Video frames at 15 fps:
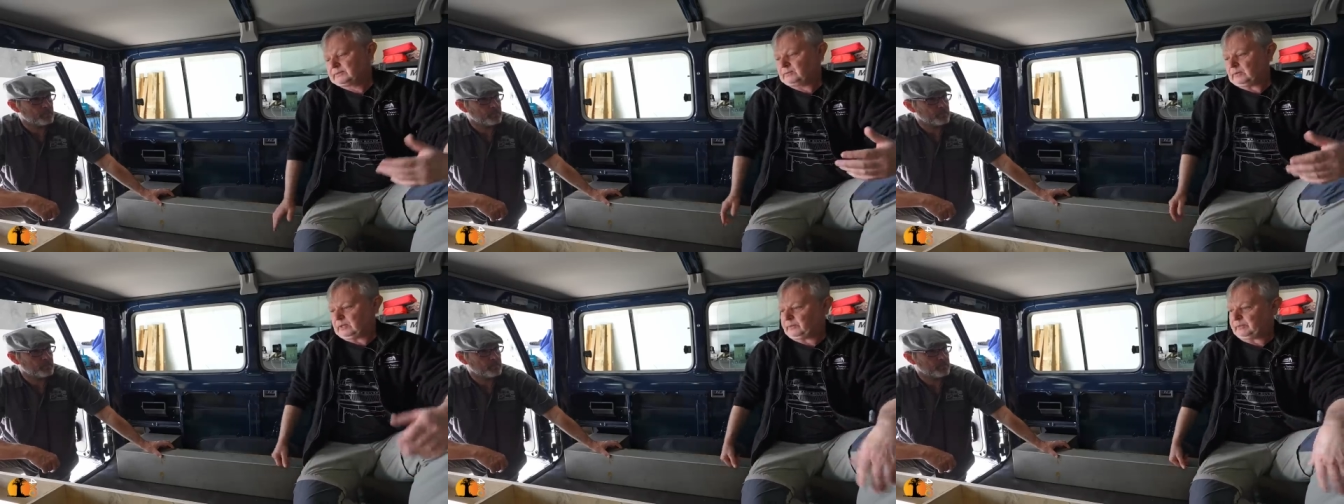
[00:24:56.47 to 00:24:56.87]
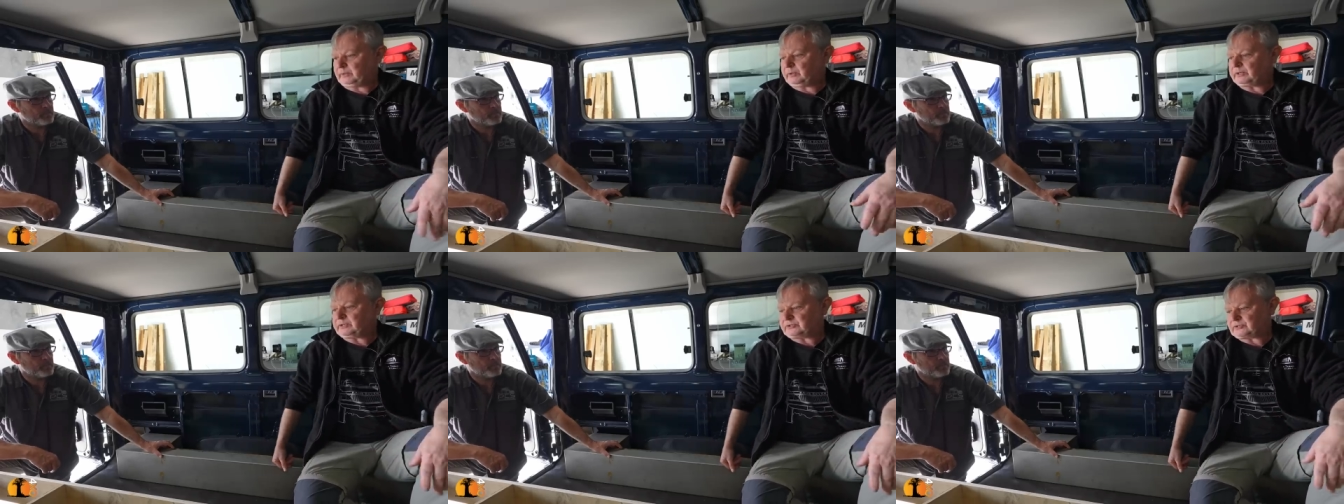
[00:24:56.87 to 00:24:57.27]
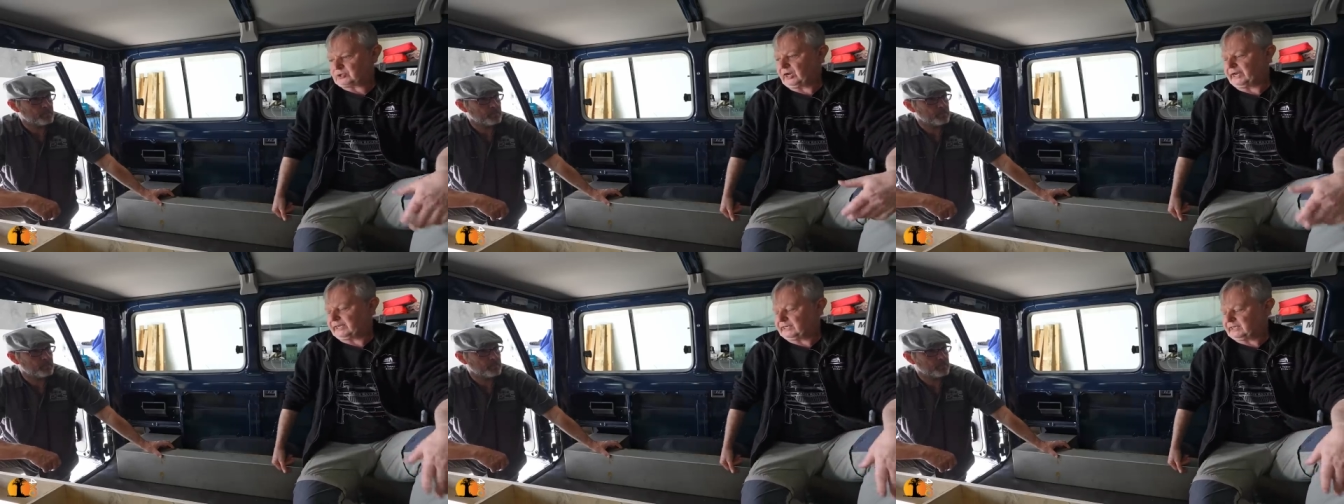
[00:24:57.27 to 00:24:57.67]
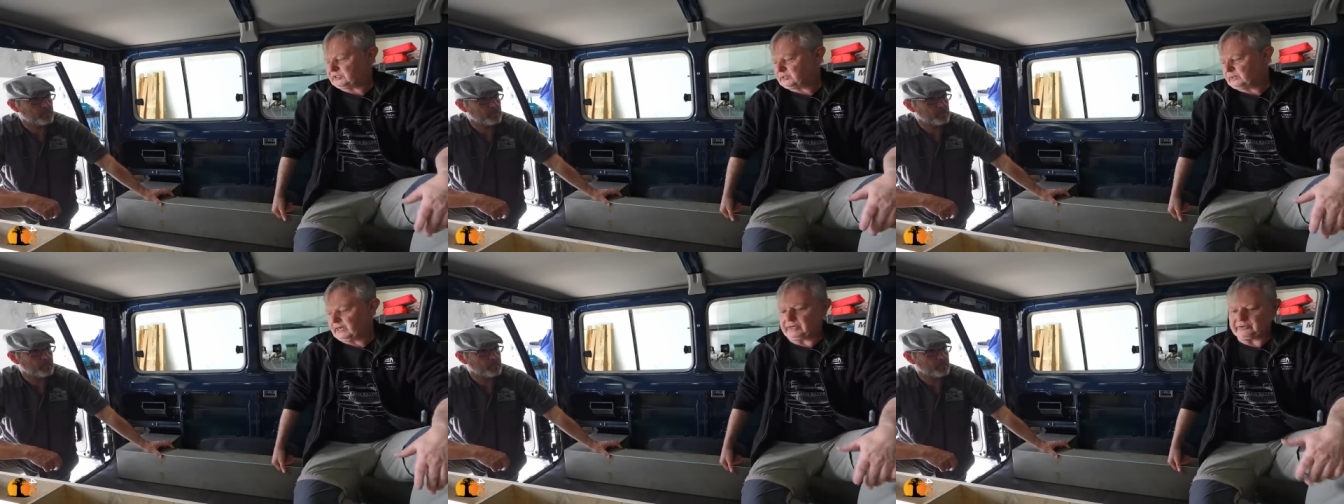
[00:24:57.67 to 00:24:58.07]
well we want to try and get it
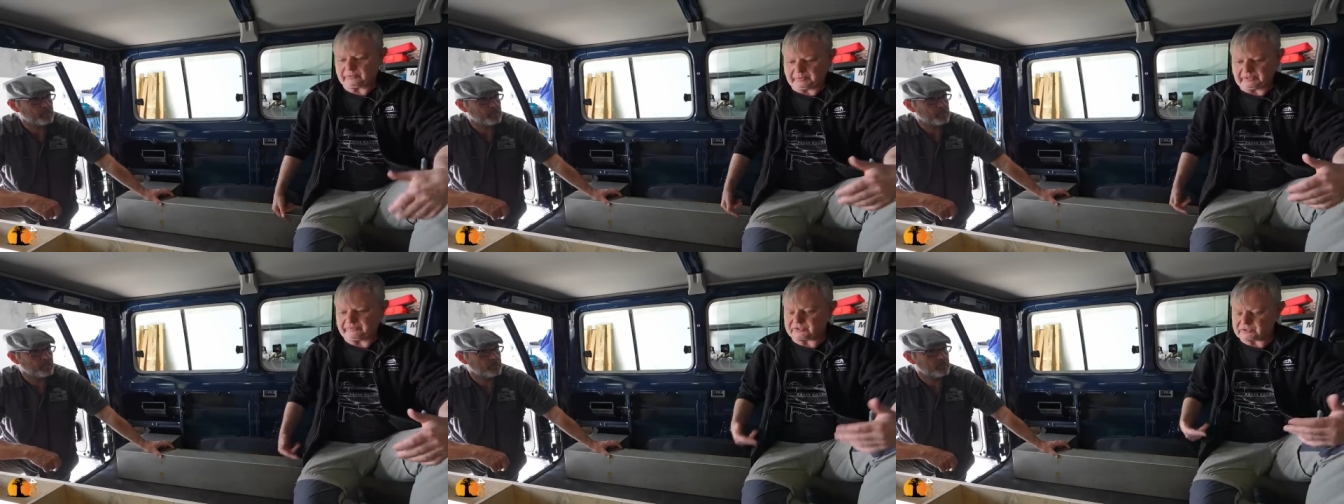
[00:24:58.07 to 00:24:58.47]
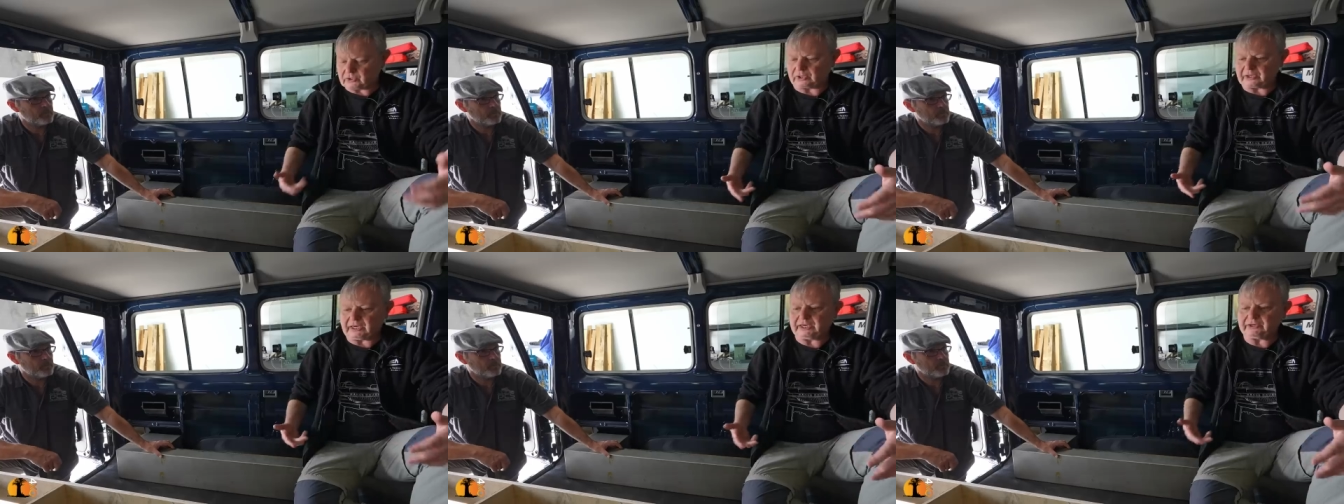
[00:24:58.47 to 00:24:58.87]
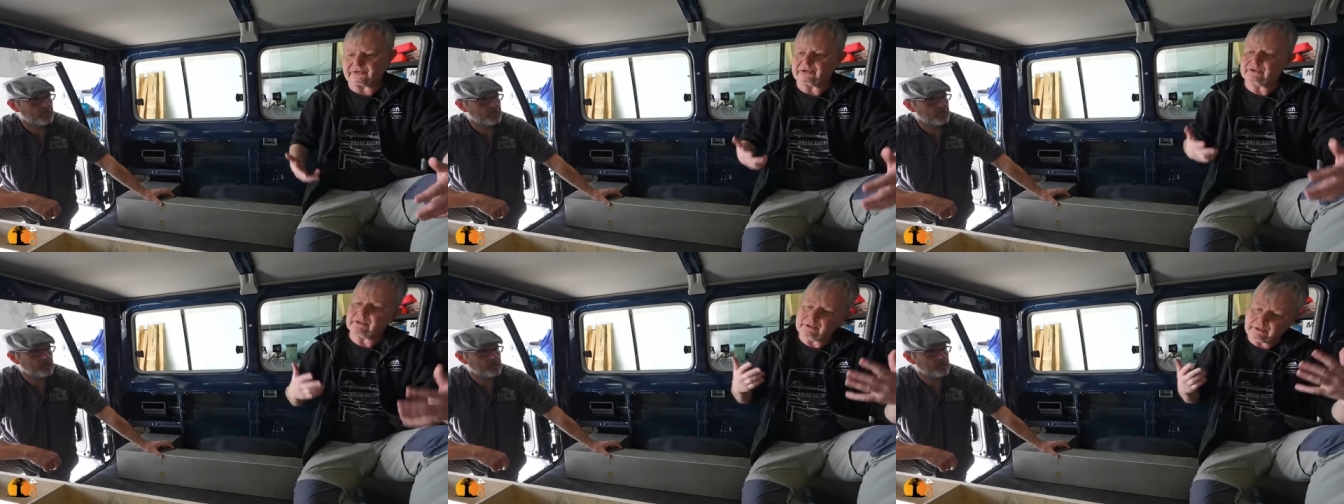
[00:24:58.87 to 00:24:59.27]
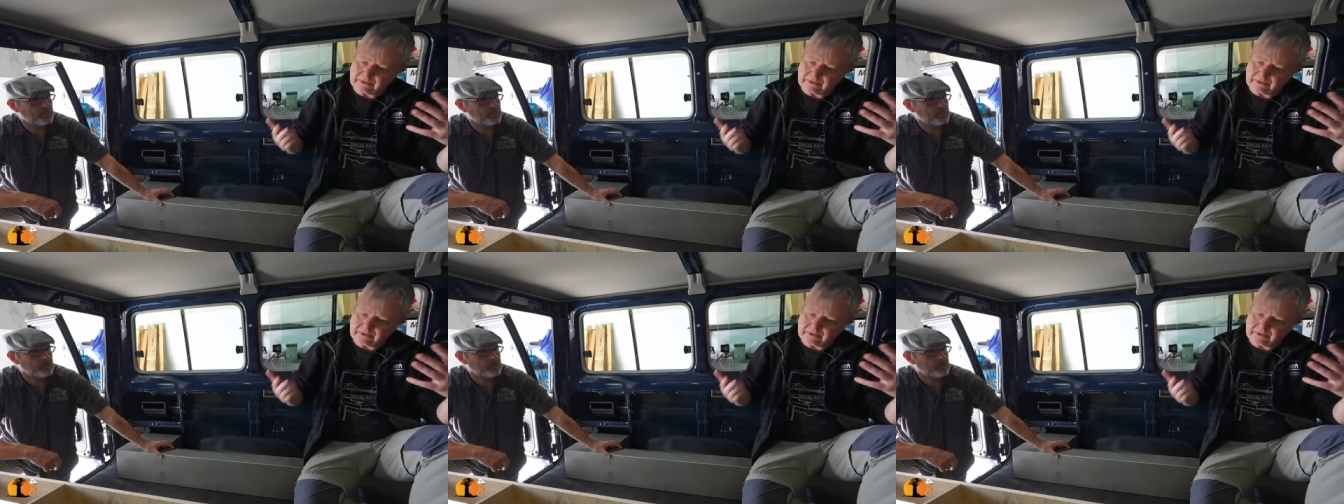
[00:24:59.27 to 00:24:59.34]
to 100 but if it's not 100